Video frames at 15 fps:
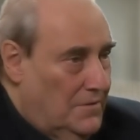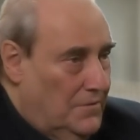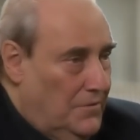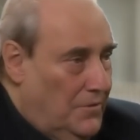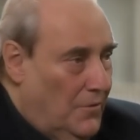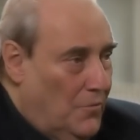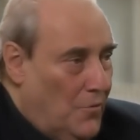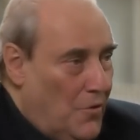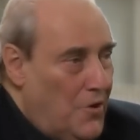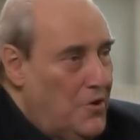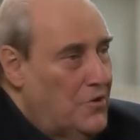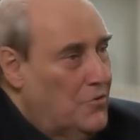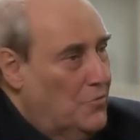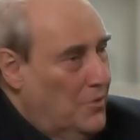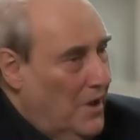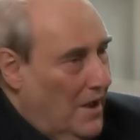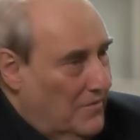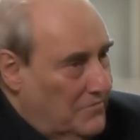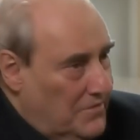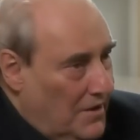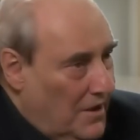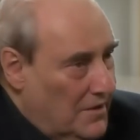the work we
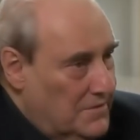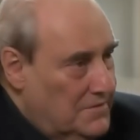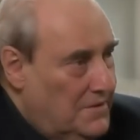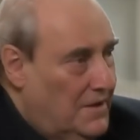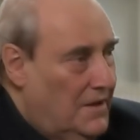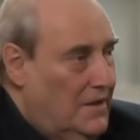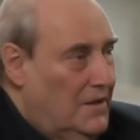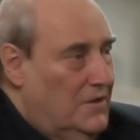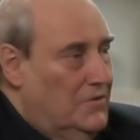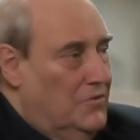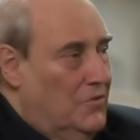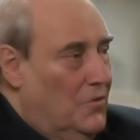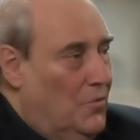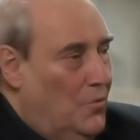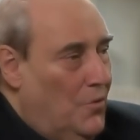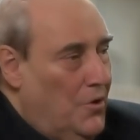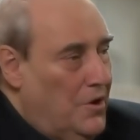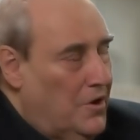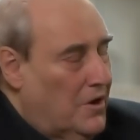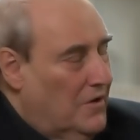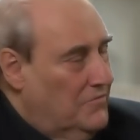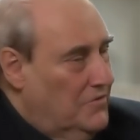have done, the
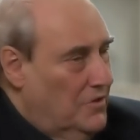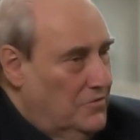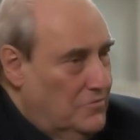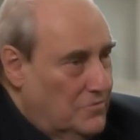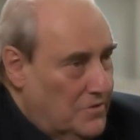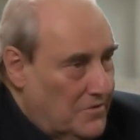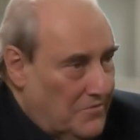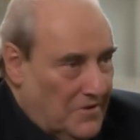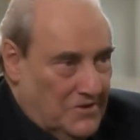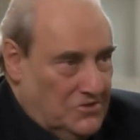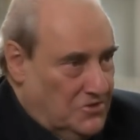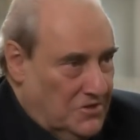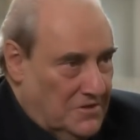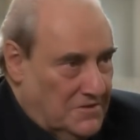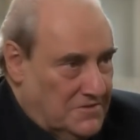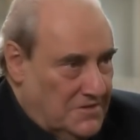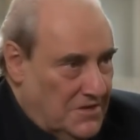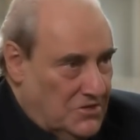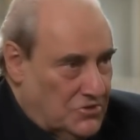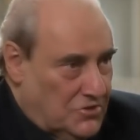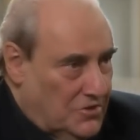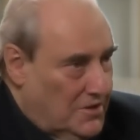work of the new
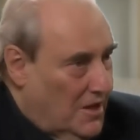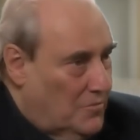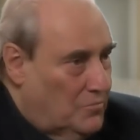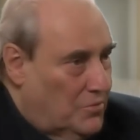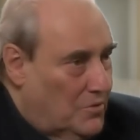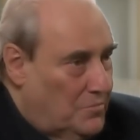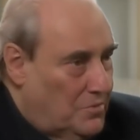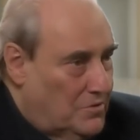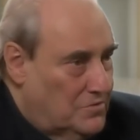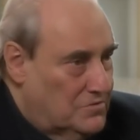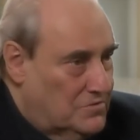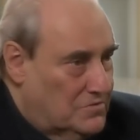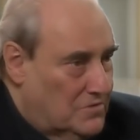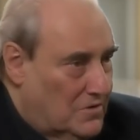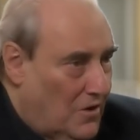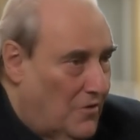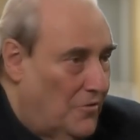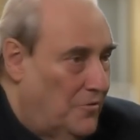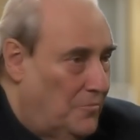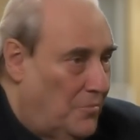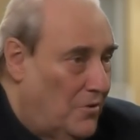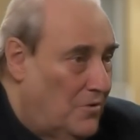evangelization that proposed
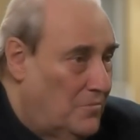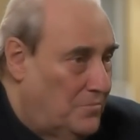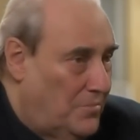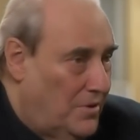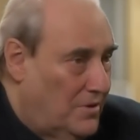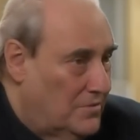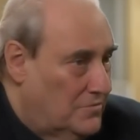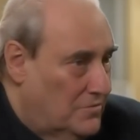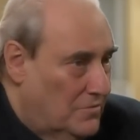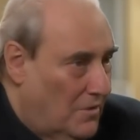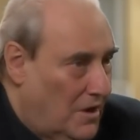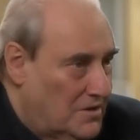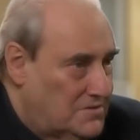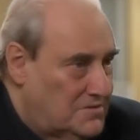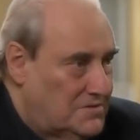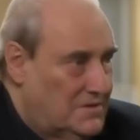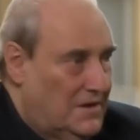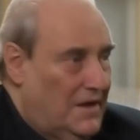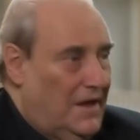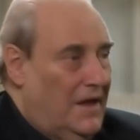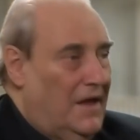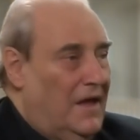our Pope to us.
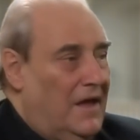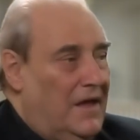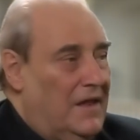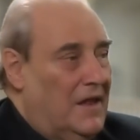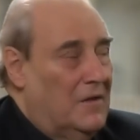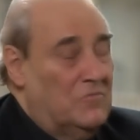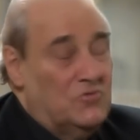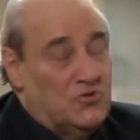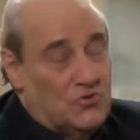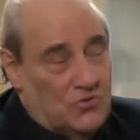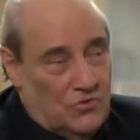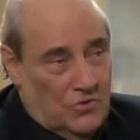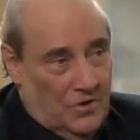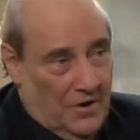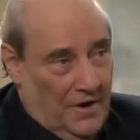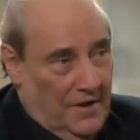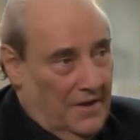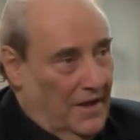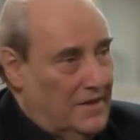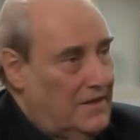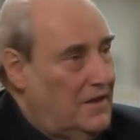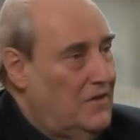And I'm sure
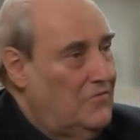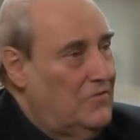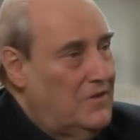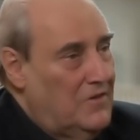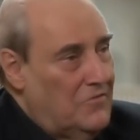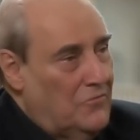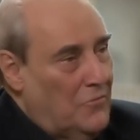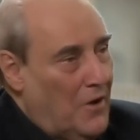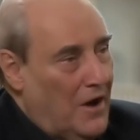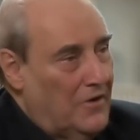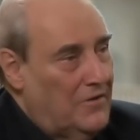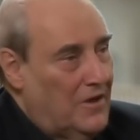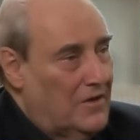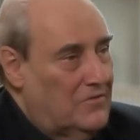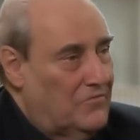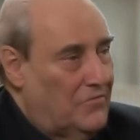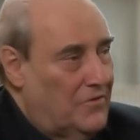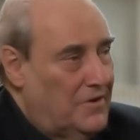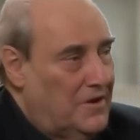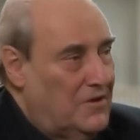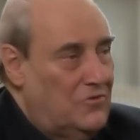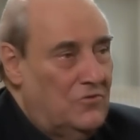that even if we are not
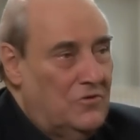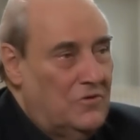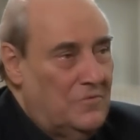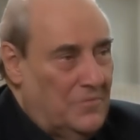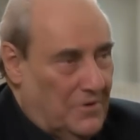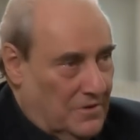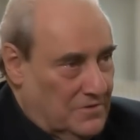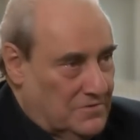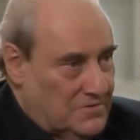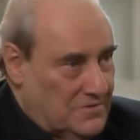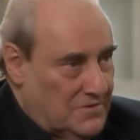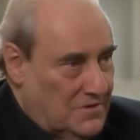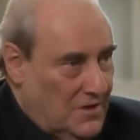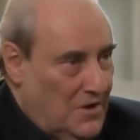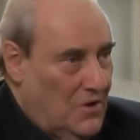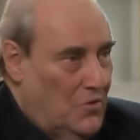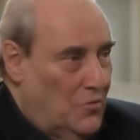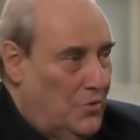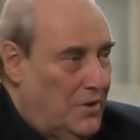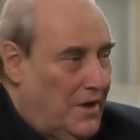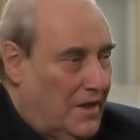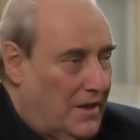very numerous,
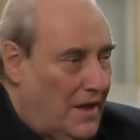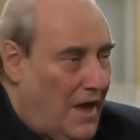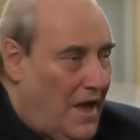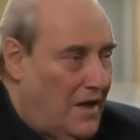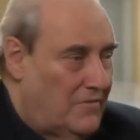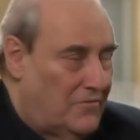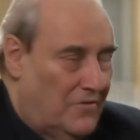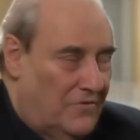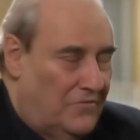we can have a